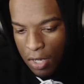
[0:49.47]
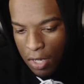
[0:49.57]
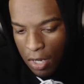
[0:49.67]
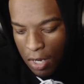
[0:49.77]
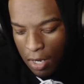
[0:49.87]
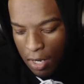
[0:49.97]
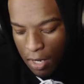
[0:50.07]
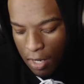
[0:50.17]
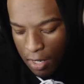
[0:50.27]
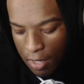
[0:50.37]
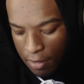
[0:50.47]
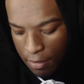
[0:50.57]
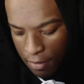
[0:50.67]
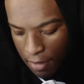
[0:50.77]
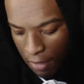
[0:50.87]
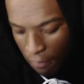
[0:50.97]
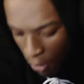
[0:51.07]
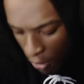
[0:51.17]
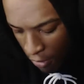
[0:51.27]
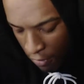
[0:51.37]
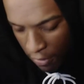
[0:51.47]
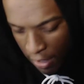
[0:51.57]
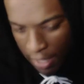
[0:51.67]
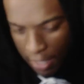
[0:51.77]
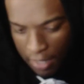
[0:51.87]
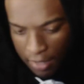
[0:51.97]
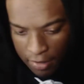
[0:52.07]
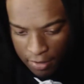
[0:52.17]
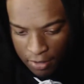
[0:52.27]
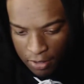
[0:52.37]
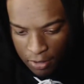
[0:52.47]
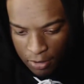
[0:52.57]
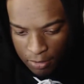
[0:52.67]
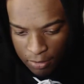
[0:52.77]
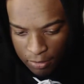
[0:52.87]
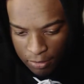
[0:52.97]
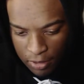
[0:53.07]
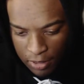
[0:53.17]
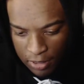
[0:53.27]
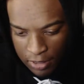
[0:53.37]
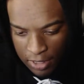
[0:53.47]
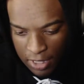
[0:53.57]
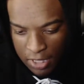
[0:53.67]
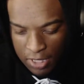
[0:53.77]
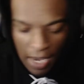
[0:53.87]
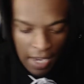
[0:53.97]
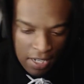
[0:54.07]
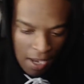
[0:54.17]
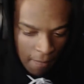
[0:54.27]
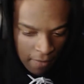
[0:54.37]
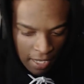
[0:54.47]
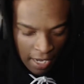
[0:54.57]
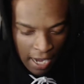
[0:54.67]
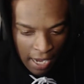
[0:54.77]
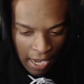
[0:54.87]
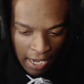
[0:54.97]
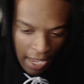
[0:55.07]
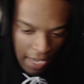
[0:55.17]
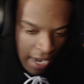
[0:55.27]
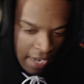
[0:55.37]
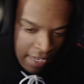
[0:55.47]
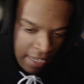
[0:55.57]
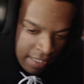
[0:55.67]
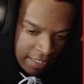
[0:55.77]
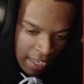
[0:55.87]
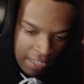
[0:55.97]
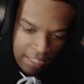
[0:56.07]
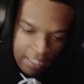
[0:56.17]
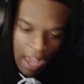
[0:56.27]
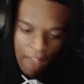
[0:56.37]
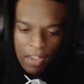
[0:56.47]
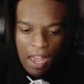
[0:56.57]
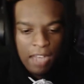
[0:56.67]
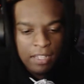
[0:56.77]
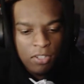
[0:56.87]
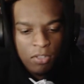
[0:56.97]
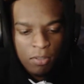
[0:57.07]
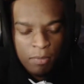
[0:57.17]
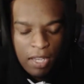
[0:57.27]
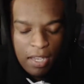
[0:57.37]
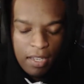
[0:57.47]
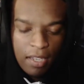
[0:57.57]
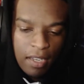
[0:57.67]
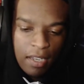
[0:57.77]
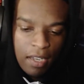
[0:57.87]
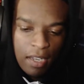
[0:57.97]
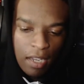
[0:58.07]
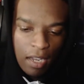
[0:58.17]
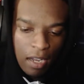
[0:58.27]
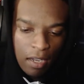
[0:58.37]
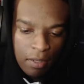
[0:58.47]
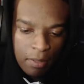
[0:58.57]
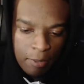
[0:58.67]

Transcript: uh evolve and, you know, just change up. Like I, I got ideas and I just haven't acted on them yet. Um